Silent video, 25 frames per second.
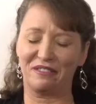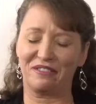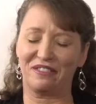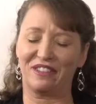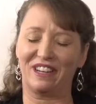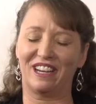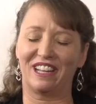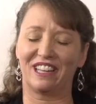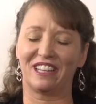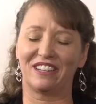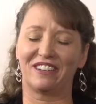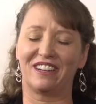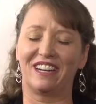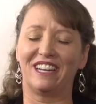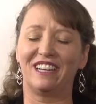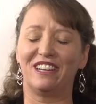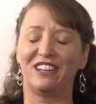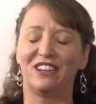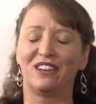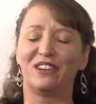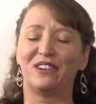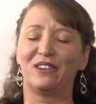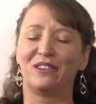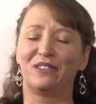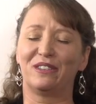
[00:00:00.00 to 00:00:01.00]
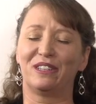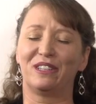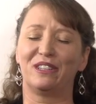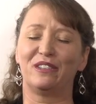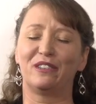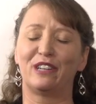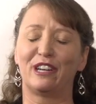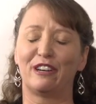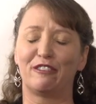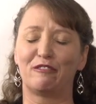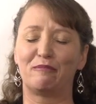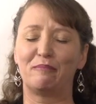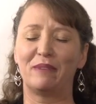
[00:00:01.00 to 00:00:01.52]
Father, I know you
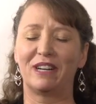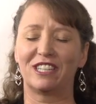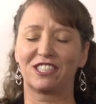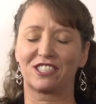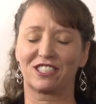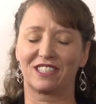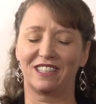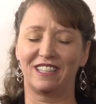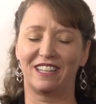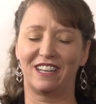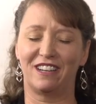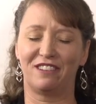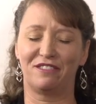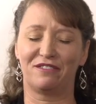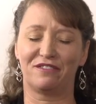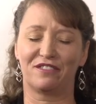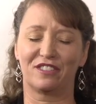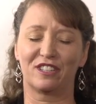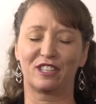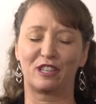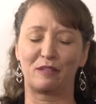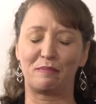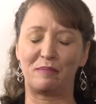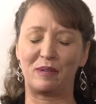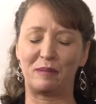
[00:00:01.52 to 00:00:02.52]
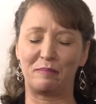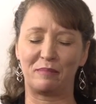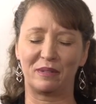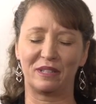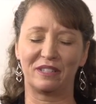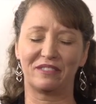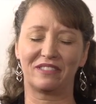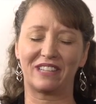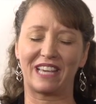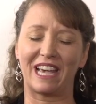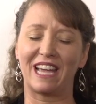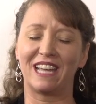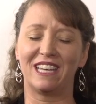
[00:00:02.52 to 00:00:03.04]
have much love for the people
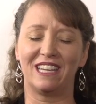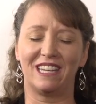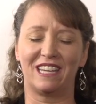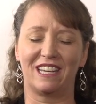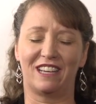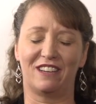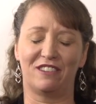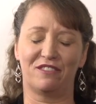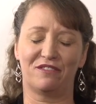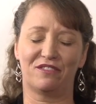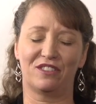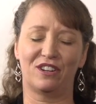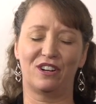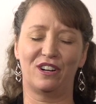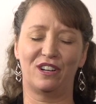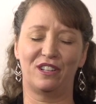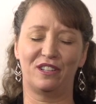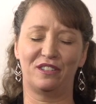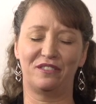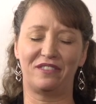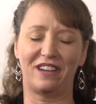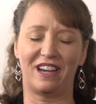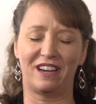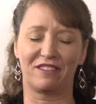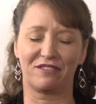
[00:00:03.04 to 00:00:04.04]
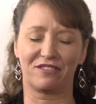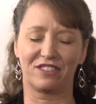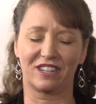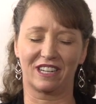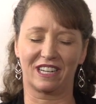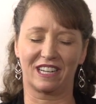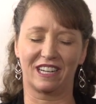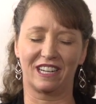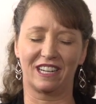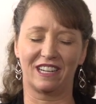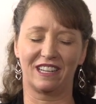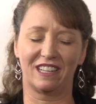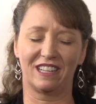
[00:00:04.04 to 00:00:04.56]
of Kenya, for all of
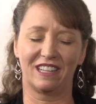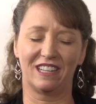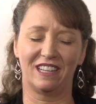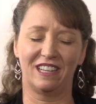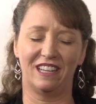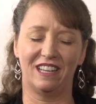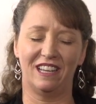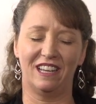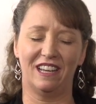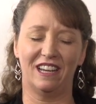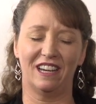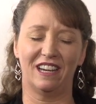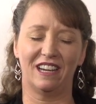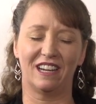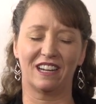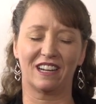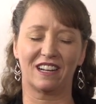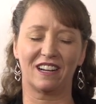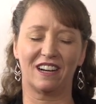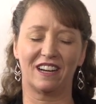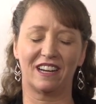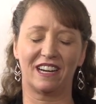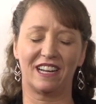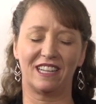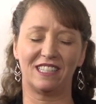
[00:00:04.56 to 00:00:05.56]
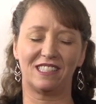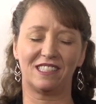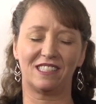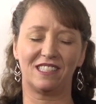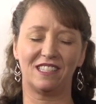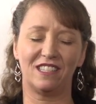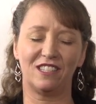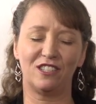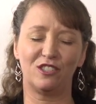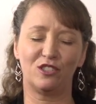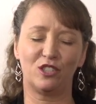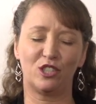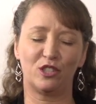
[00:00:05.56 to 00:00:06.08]
Africa. Mm-hmm. And God, I
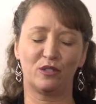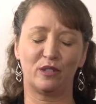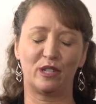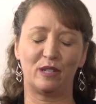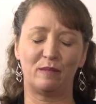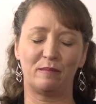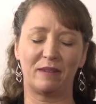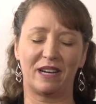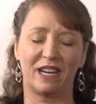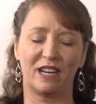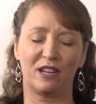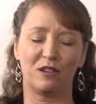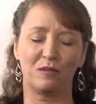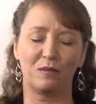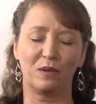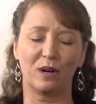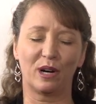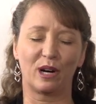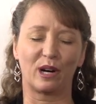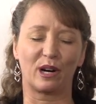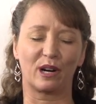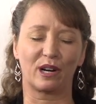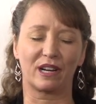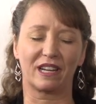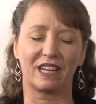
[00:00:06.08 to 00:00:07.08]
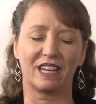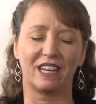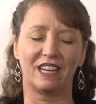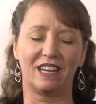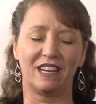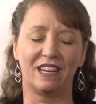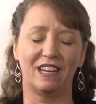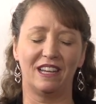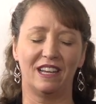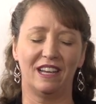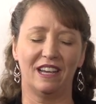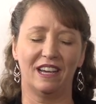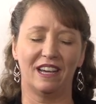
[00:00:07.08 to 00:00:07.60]
see you doing mighty work and
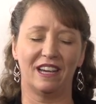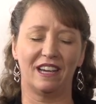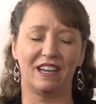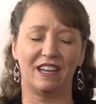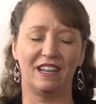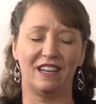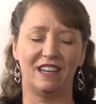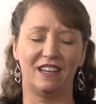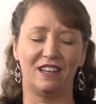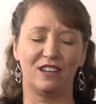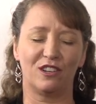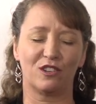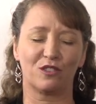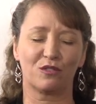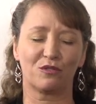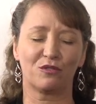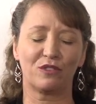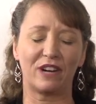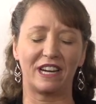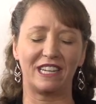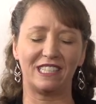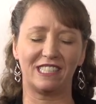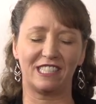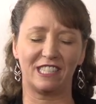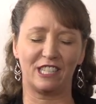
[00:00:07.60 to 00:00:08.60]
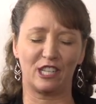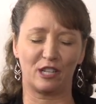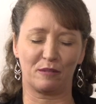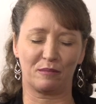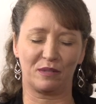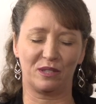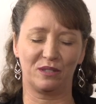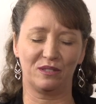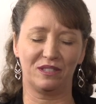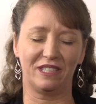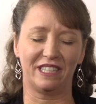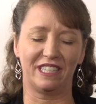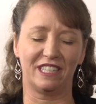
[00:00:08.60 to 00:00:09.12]
raising up
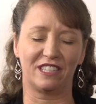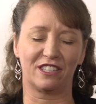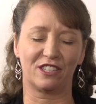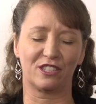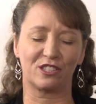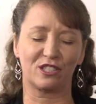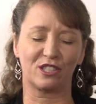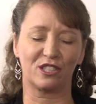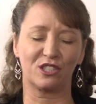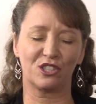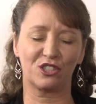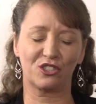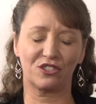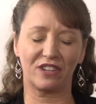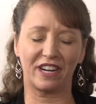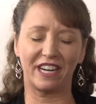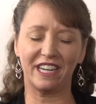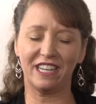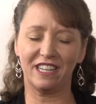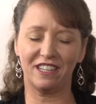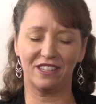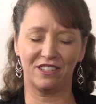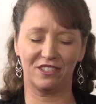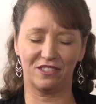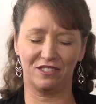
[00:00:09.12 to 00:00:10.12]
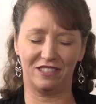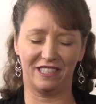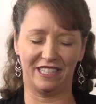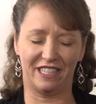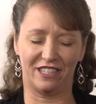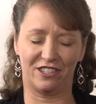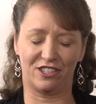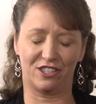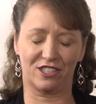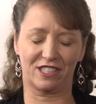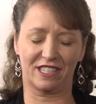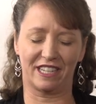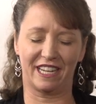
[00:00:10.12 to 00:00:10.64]
new leaders and training new
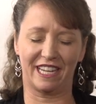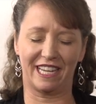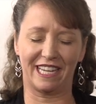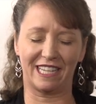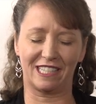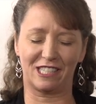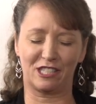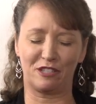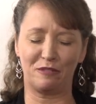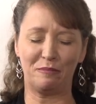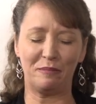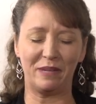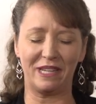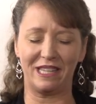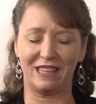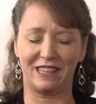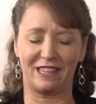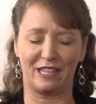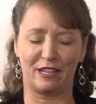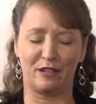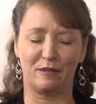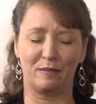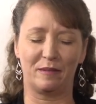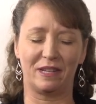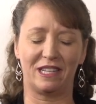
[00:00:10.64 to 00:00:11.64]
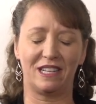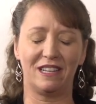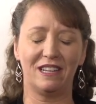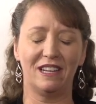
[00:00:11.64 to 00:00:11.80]
leaders, and I get to meet them.